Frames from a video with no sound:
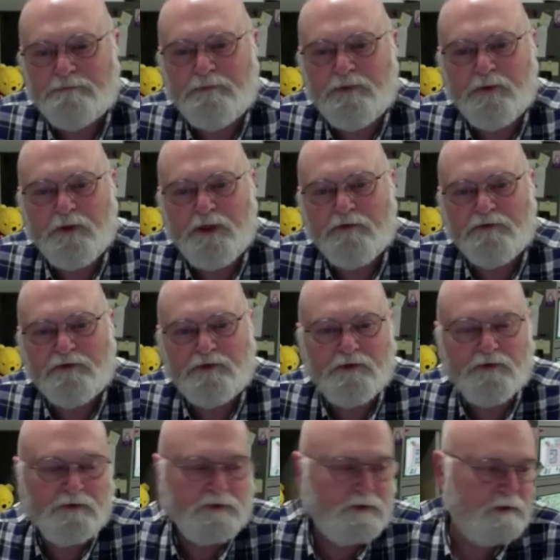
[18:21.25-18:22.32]
But we have
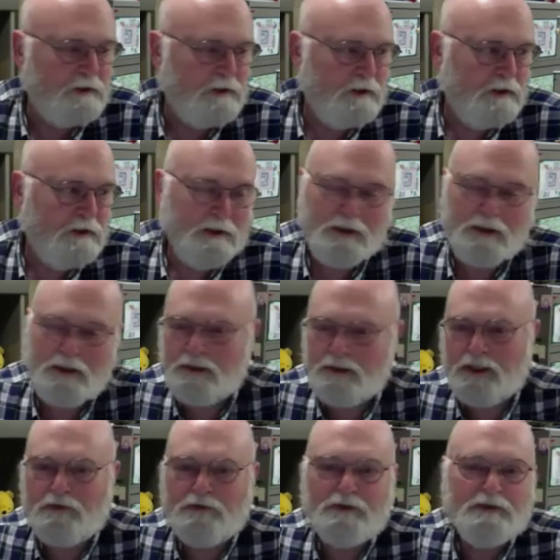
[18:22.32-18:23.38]
students heading
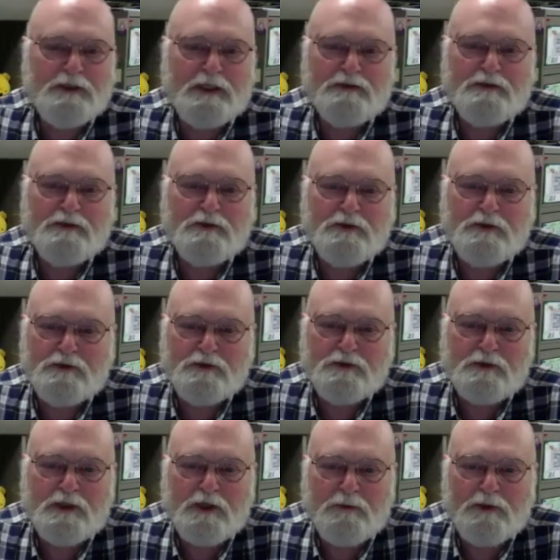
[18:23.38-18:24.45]
down to Texas this
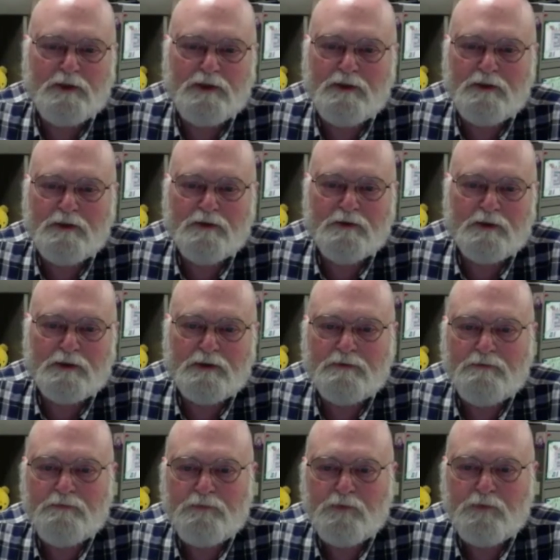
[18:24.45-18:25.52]
coming year and
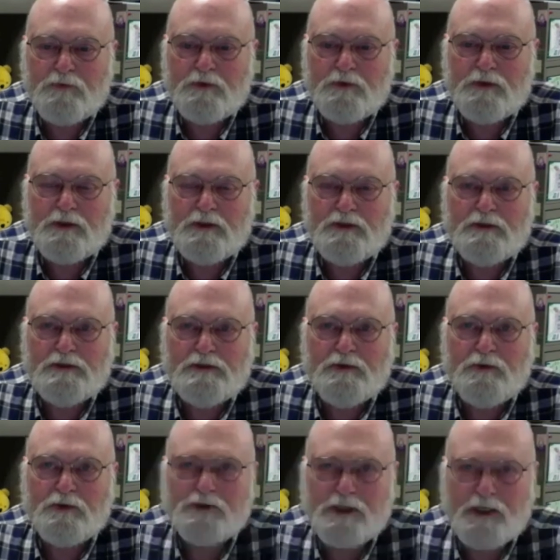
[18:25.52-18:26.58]

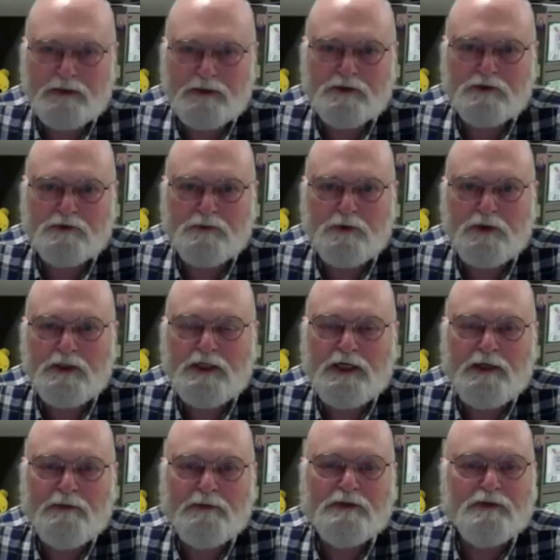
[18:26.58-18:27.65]
Wisconsin is pretty
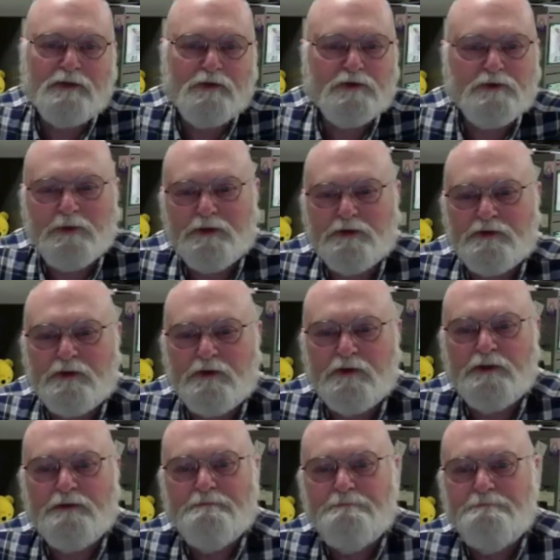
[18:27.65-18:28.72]
common, so is Minnesota.